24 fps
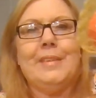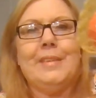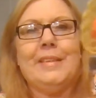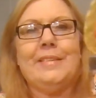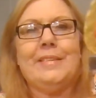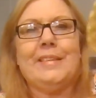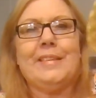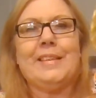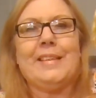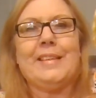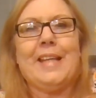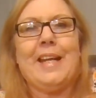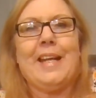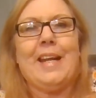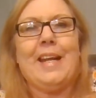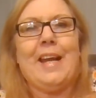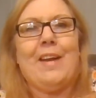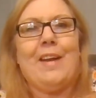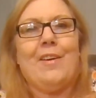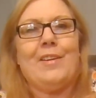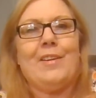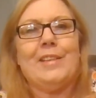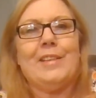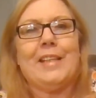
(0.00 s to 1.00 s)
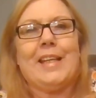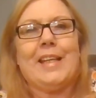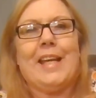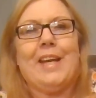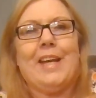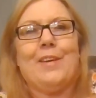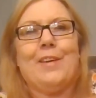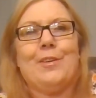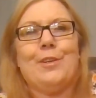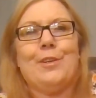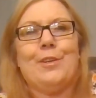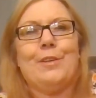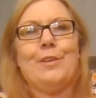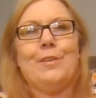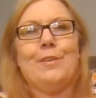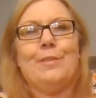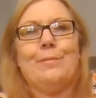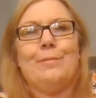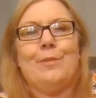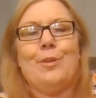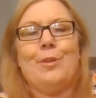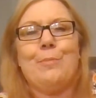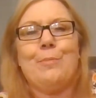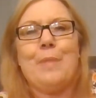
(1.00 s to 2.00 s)
Set that out on the counter,
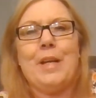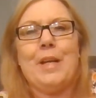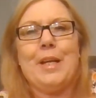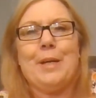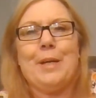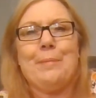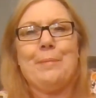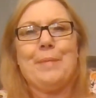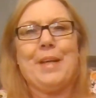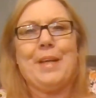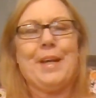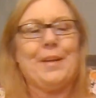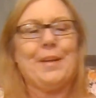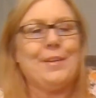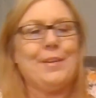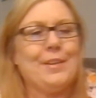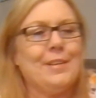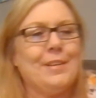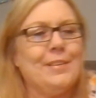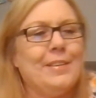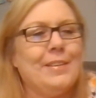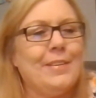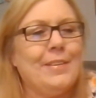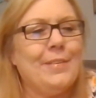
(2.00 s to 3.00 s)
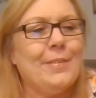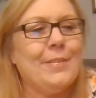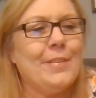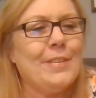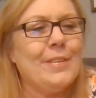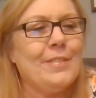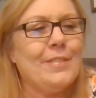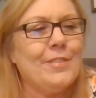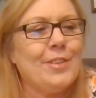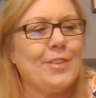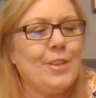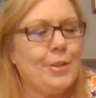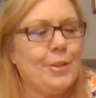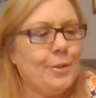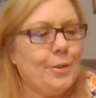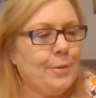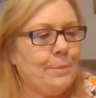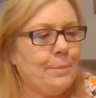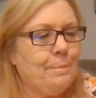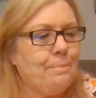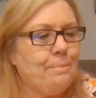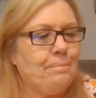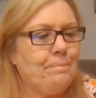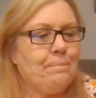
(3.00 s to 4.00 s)
your makeup counter. it's cute.
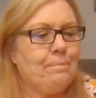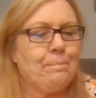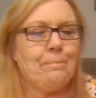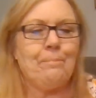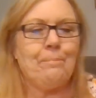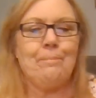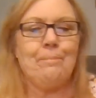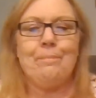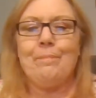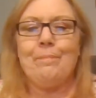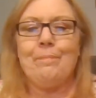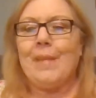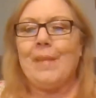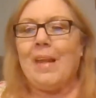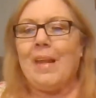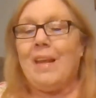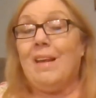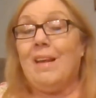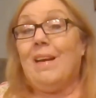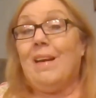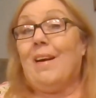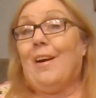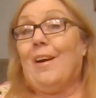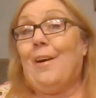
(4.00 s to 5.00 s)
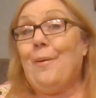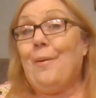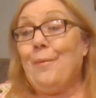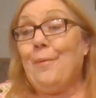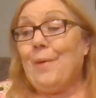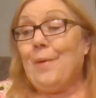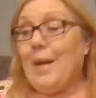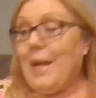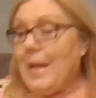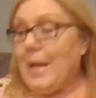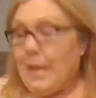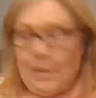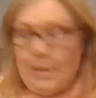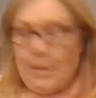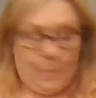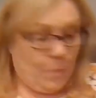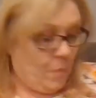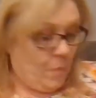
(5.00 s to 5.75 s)
All right.